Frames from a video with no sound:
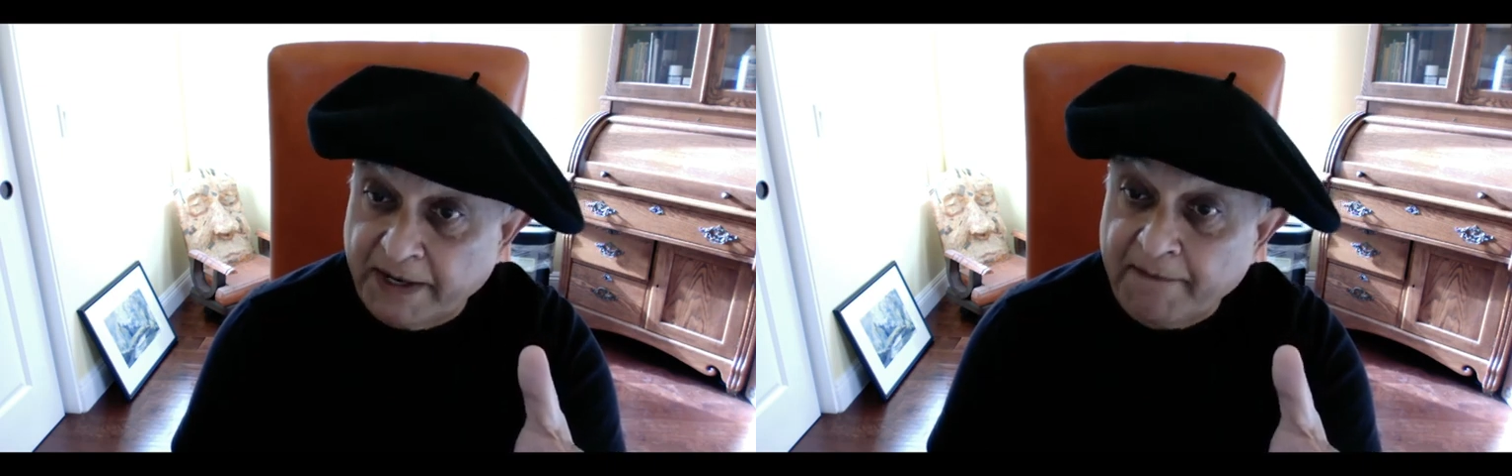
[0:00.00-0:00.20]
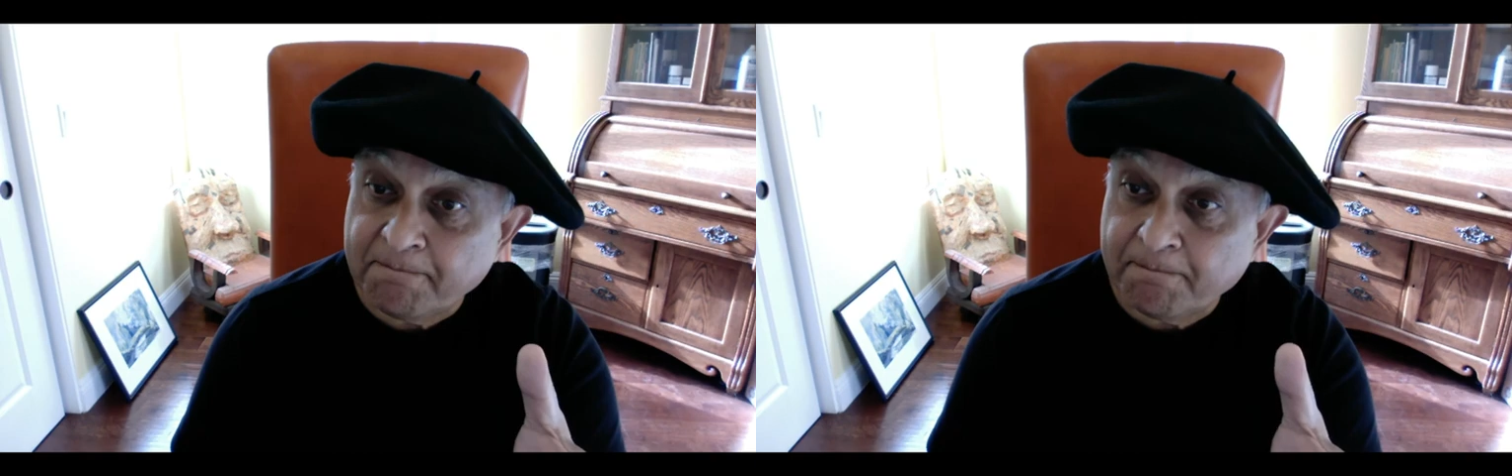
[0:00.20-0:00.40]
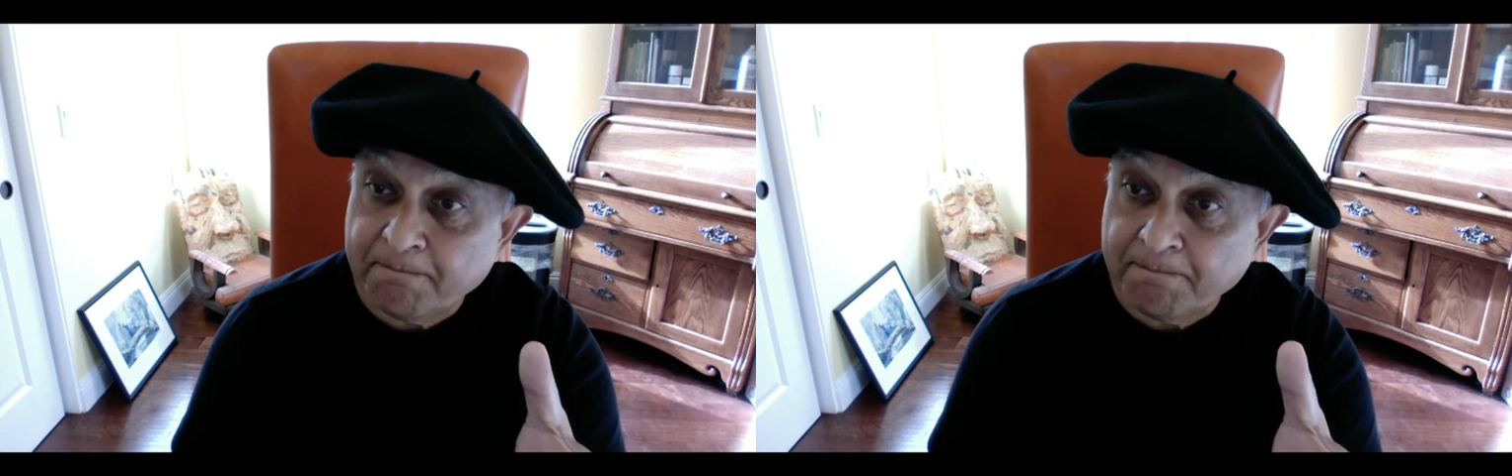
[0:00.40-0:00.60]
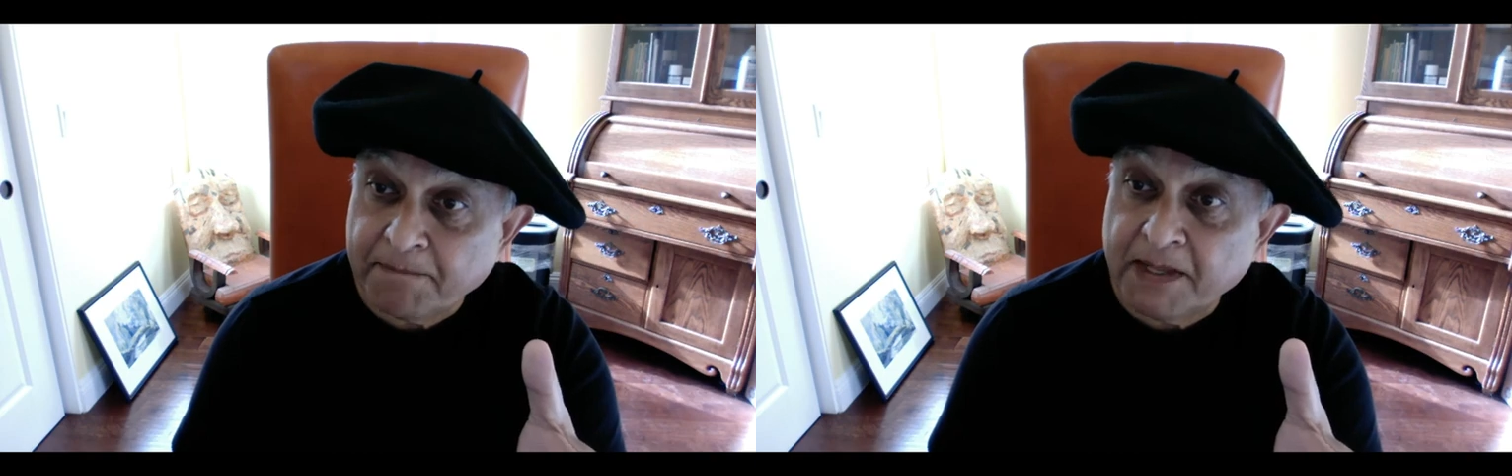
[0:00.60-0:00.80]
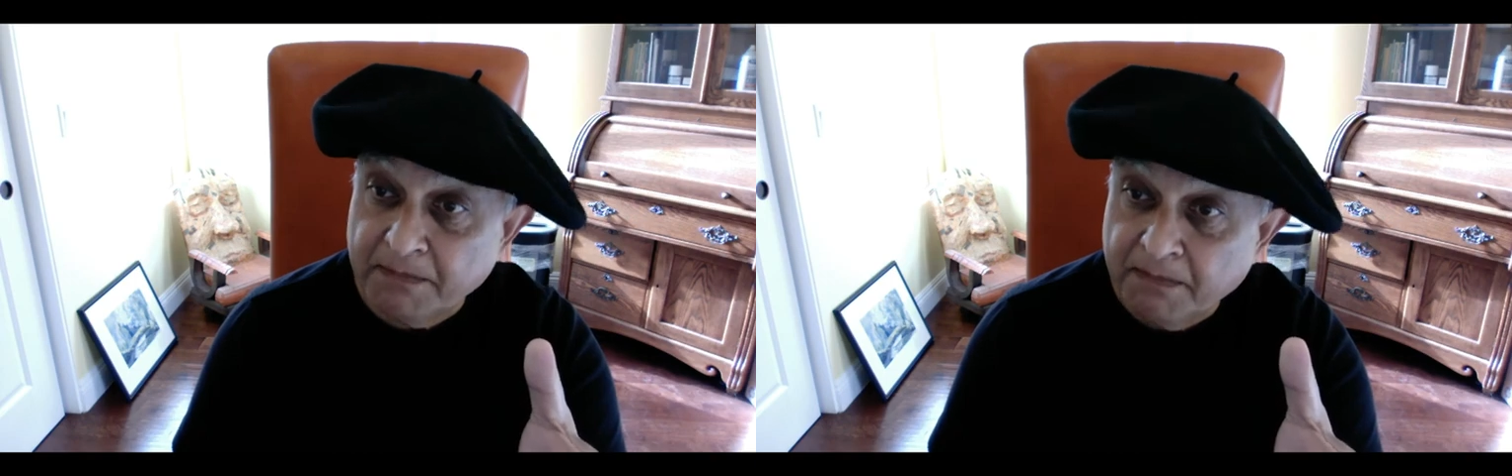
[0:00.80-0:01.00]
Yeah.
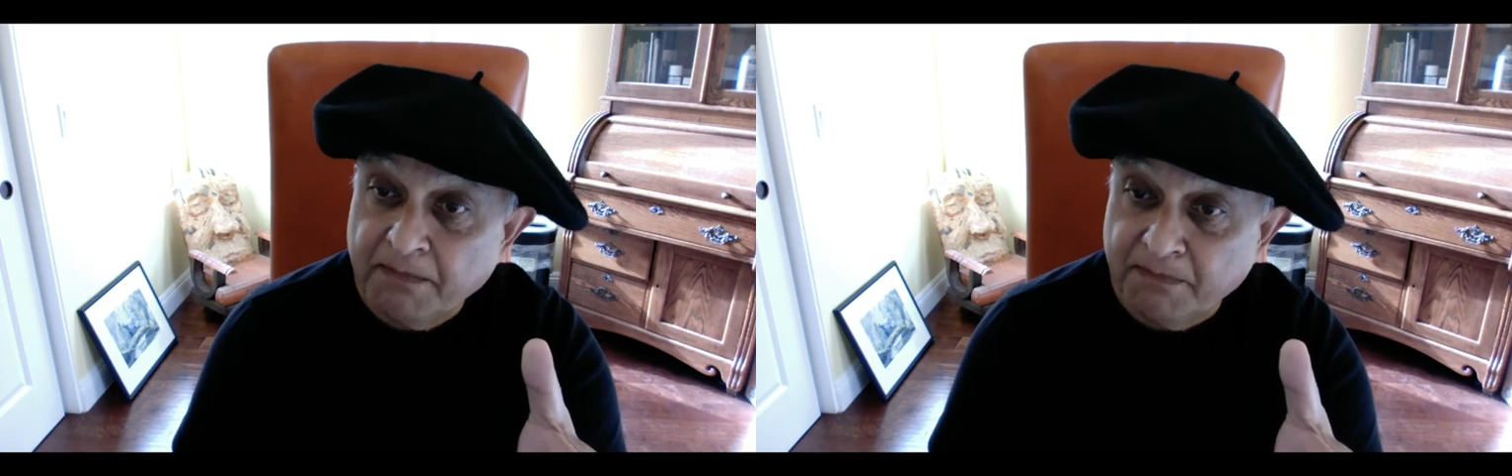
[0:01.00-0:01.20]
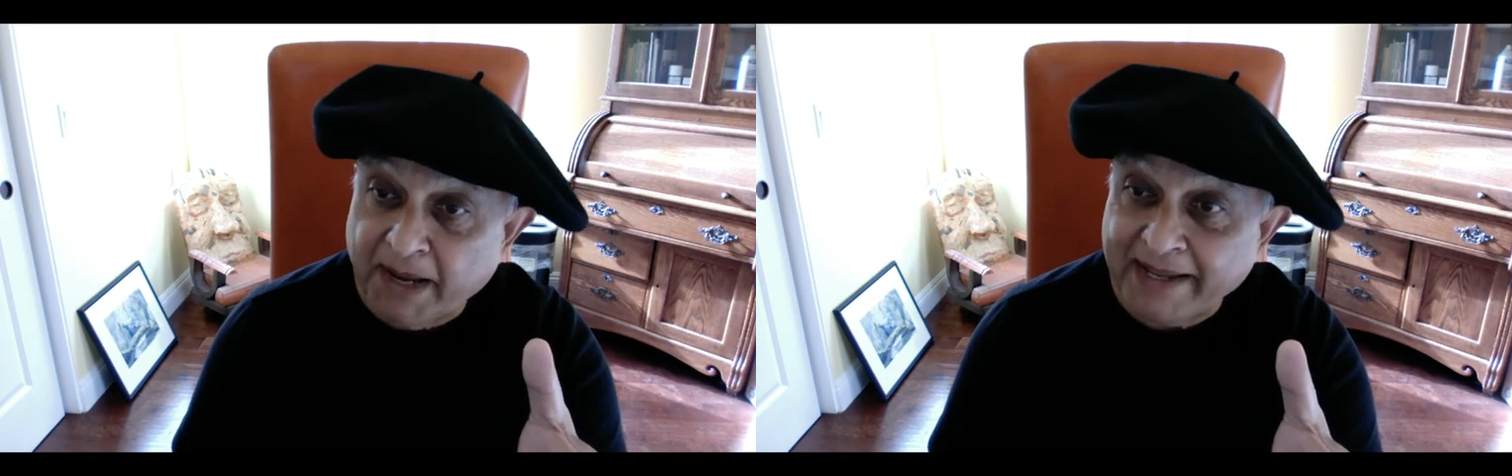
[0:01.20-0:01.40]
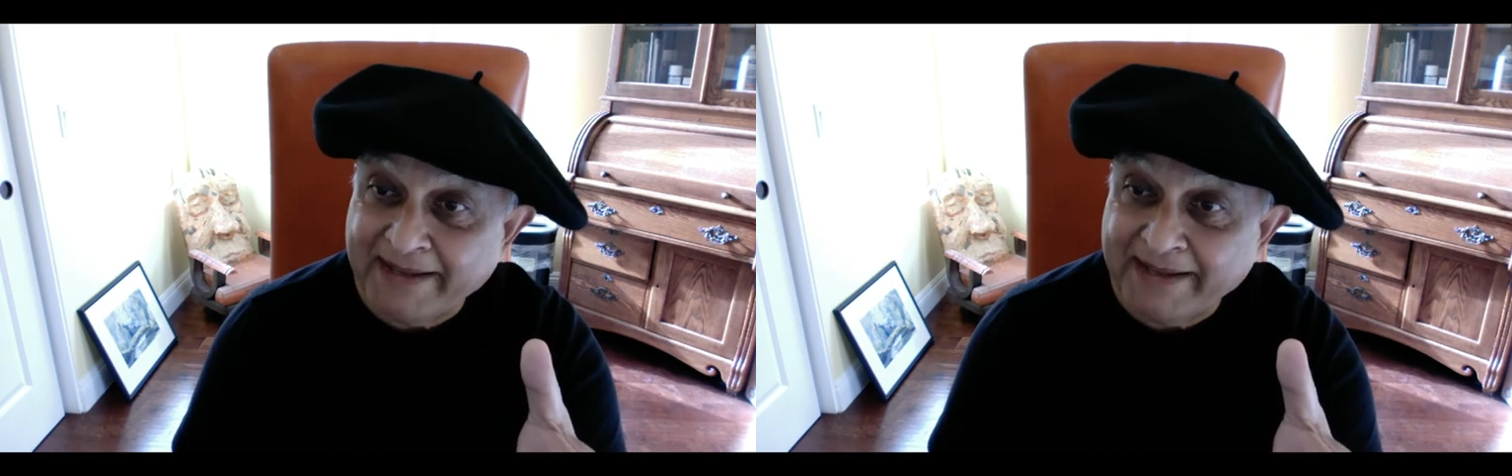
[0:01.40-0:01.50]
Bye.